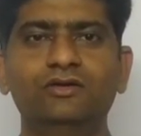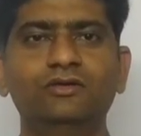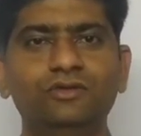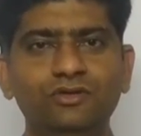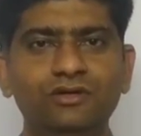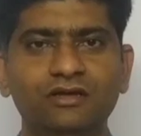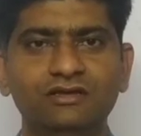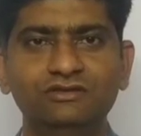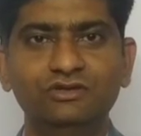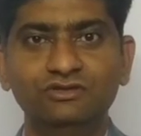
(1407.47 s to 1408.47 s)
good
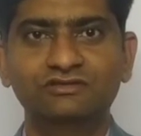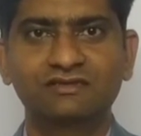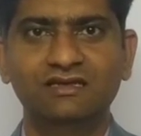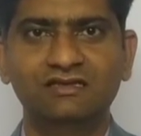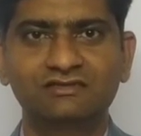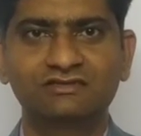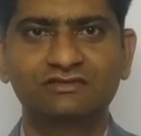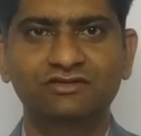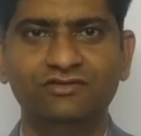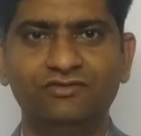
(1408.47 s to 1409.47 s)
in those skills
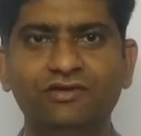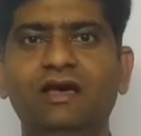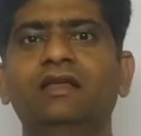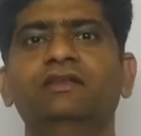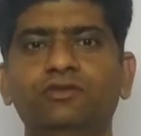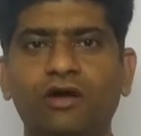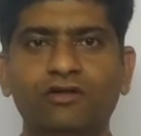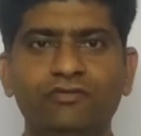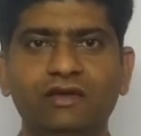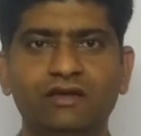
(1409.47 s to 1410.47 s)
where you are
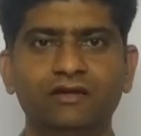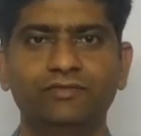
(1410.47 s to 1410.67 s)
weak,